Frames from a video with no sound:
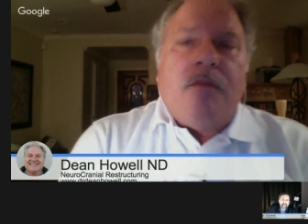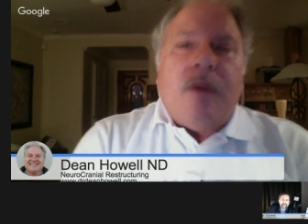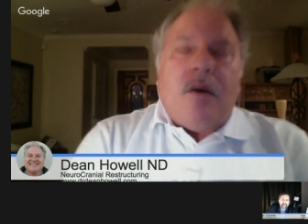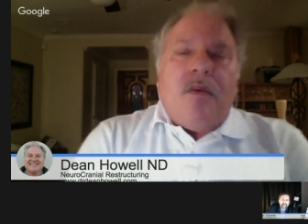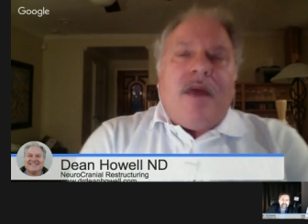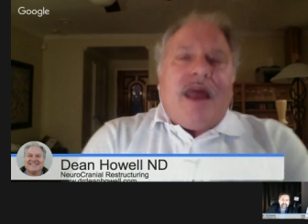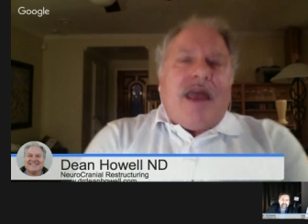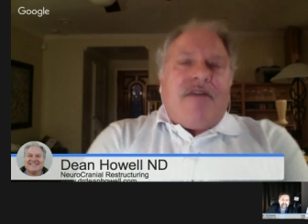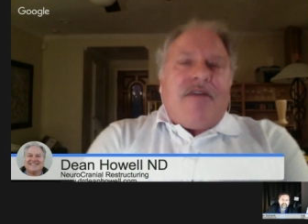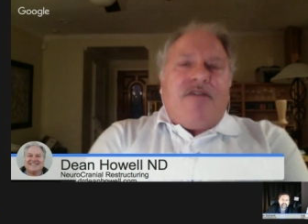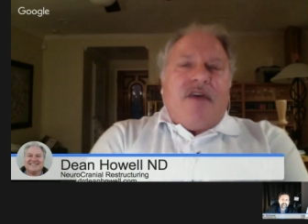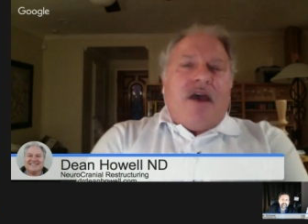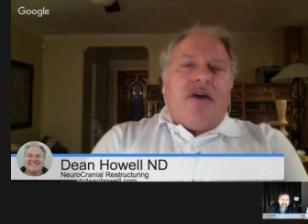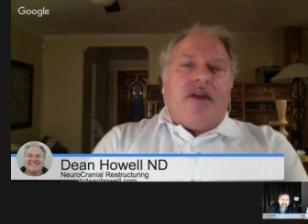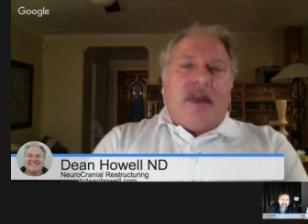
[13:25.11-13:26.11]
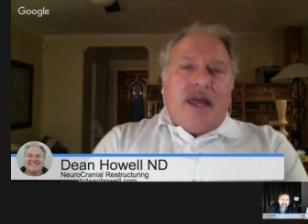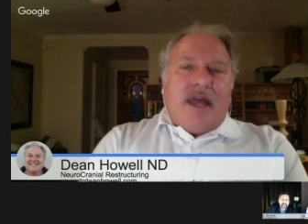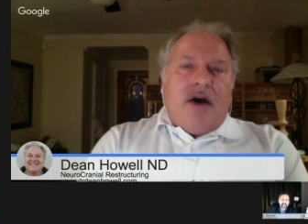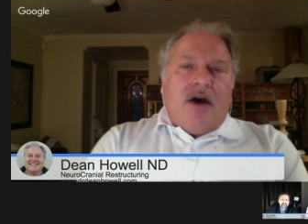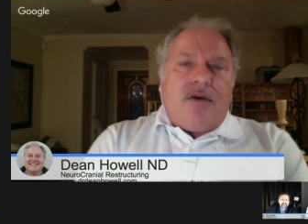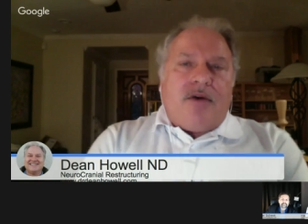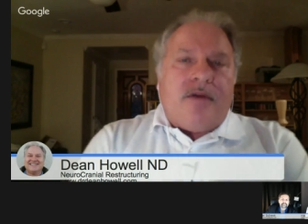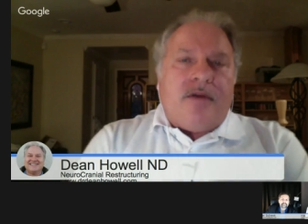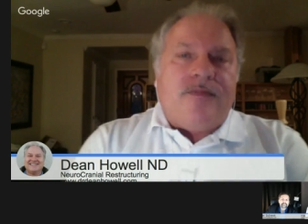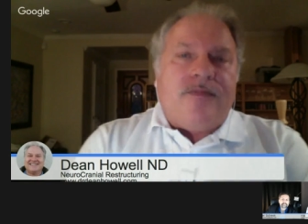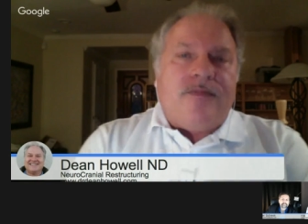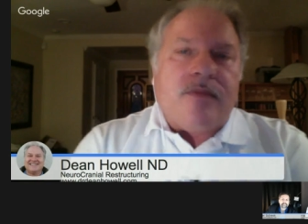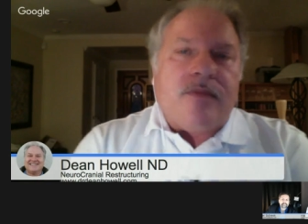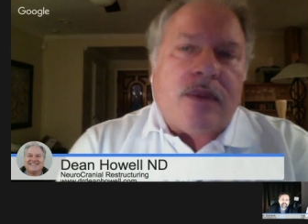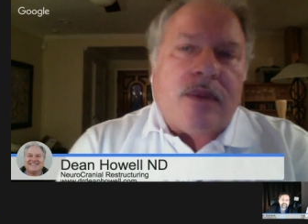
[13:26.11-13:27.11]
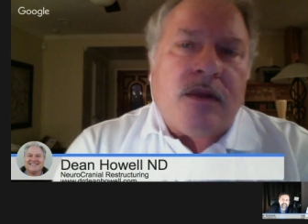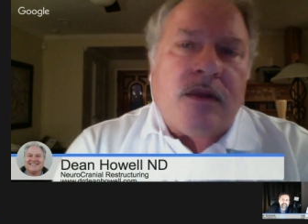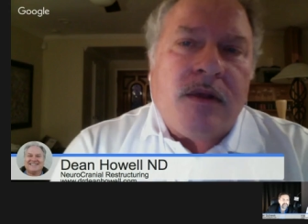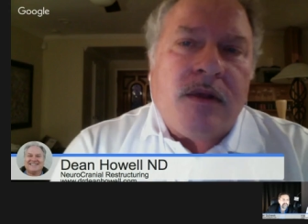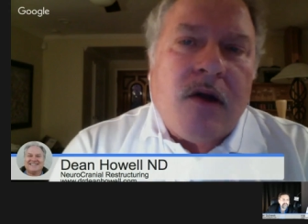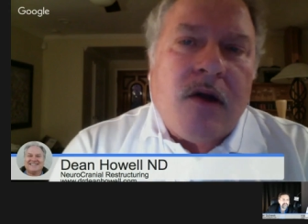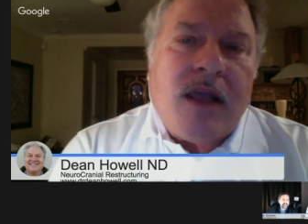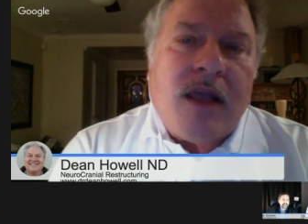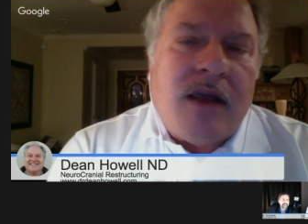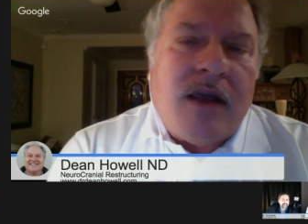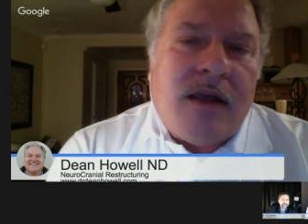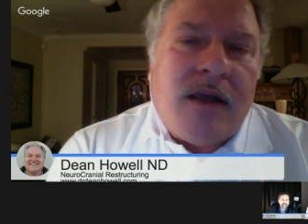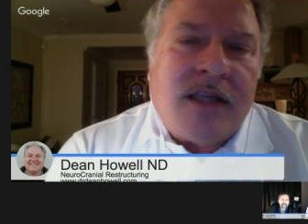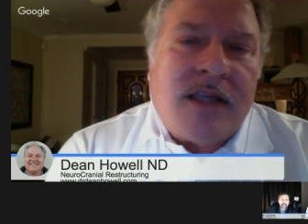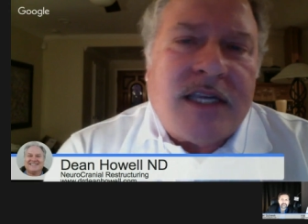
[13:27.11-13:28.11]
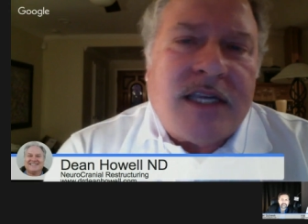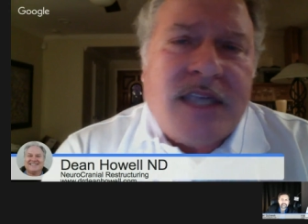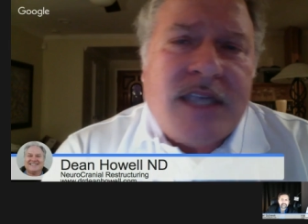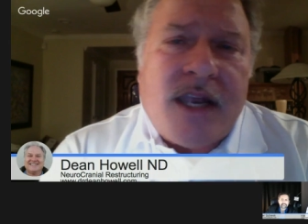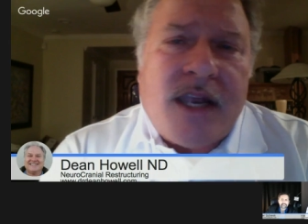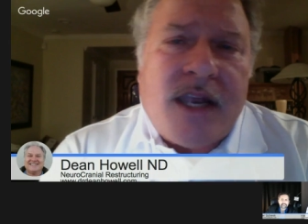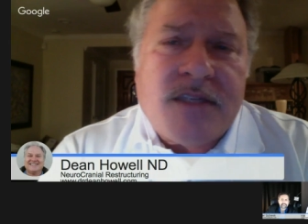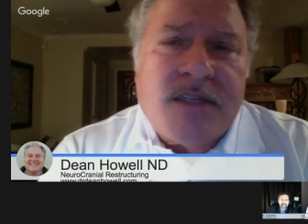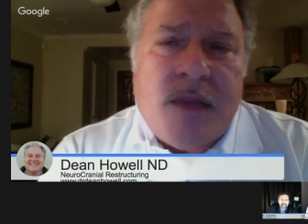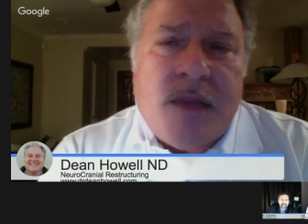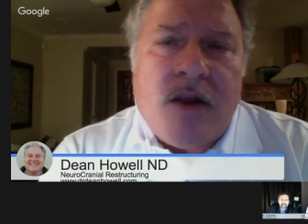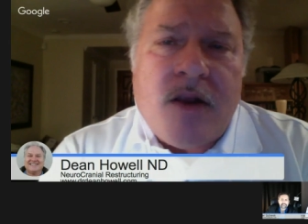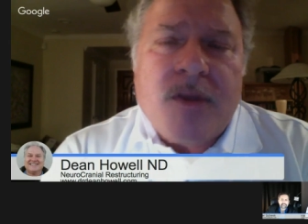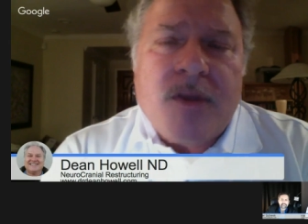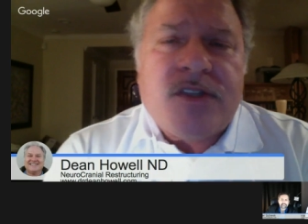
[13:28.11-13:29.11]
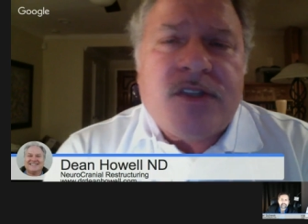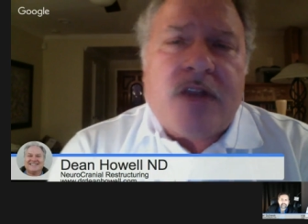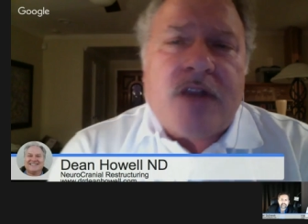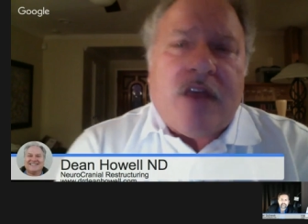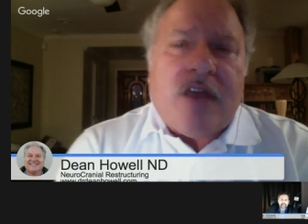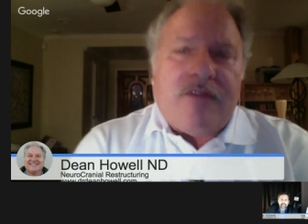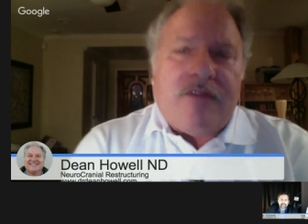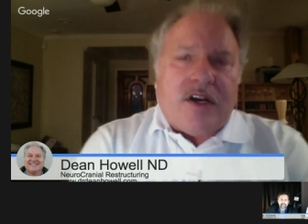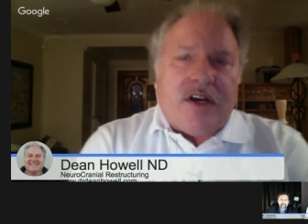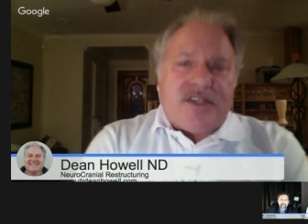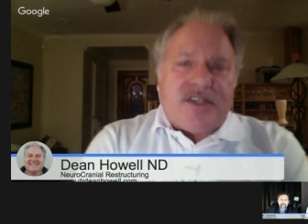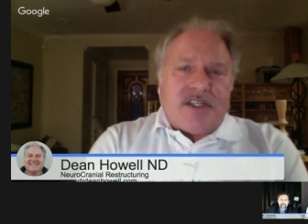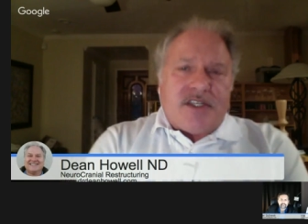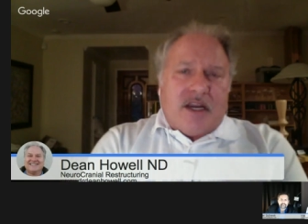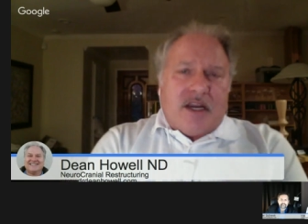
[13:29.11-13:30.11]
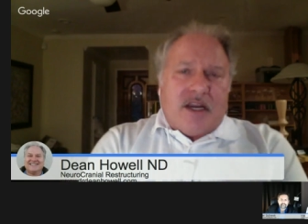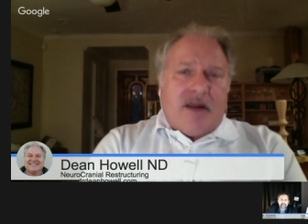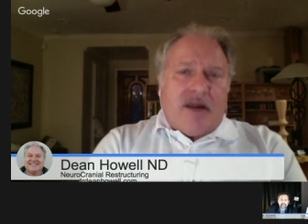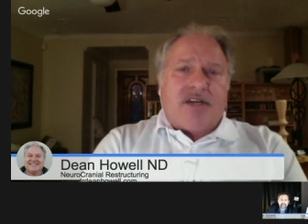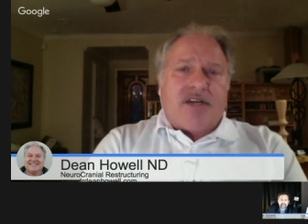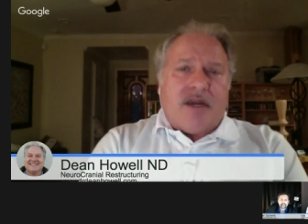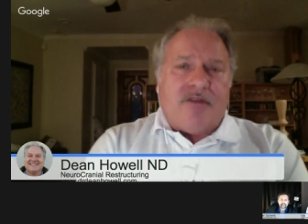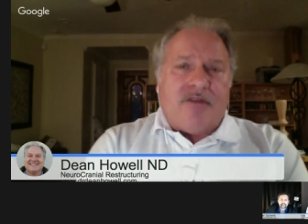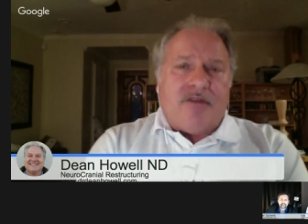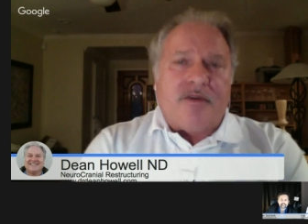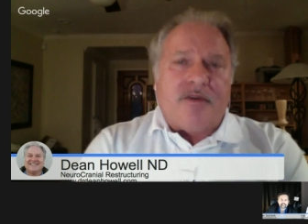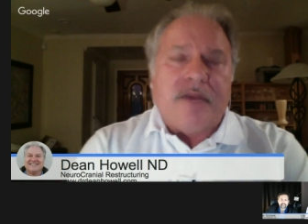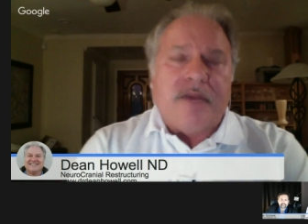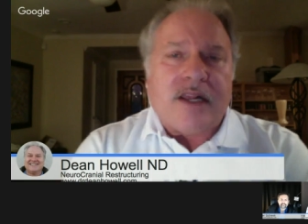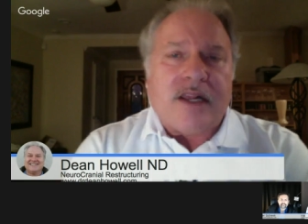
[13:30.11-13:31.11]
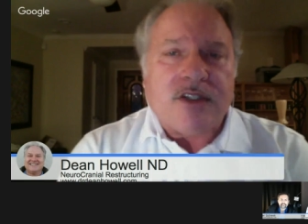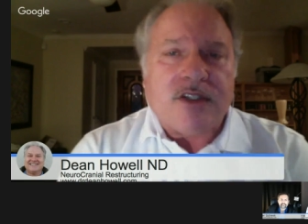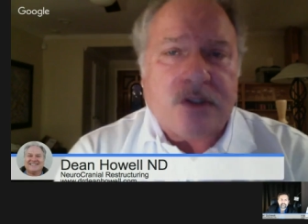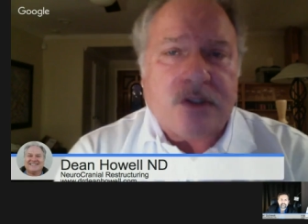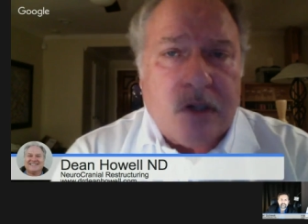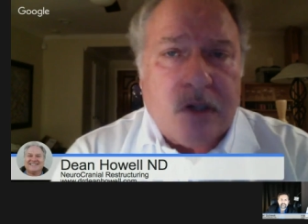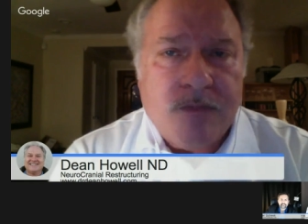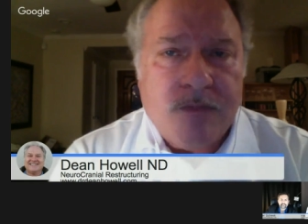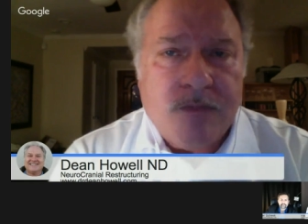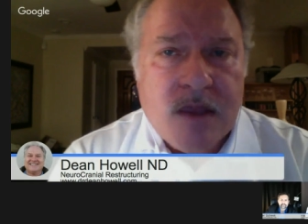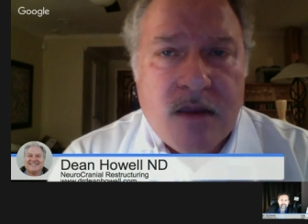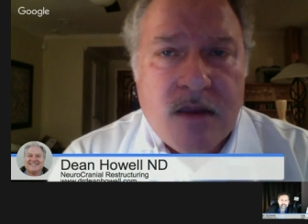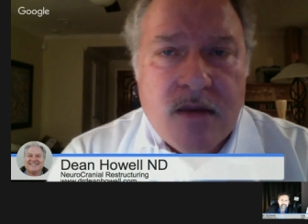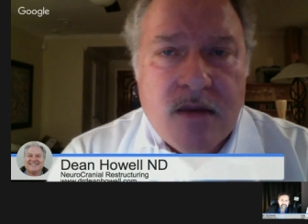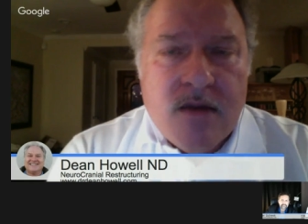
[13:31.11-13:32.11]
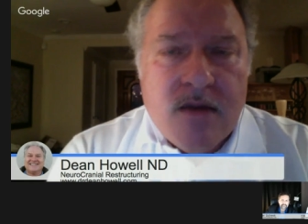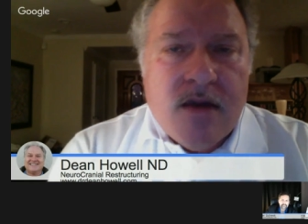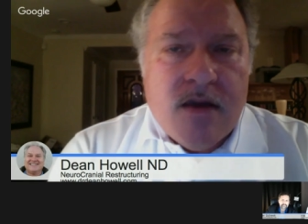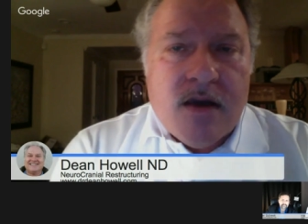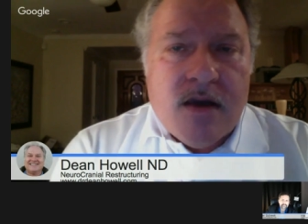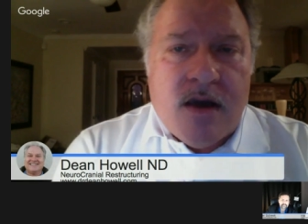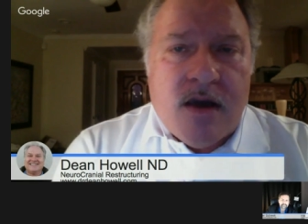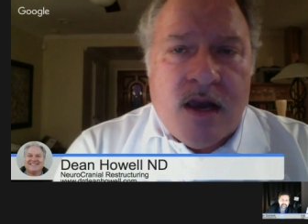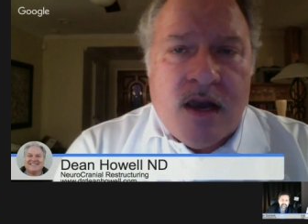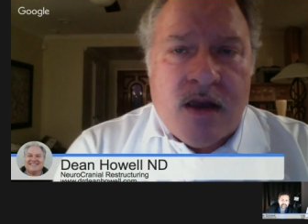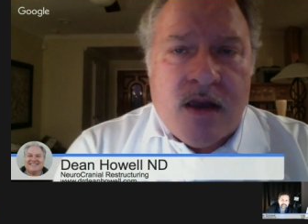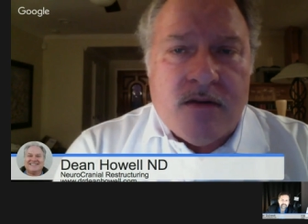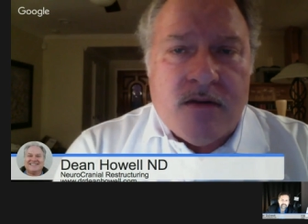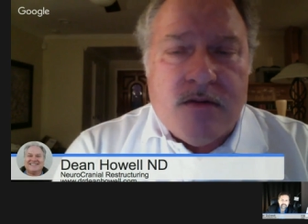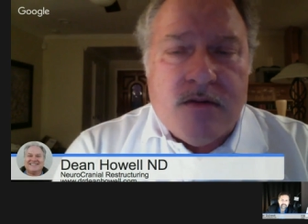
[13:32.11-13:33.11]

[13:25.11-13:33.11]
But what I found out, you know, I, as I said, it's been almost thirty-five years since I graduated from medical school. Uh,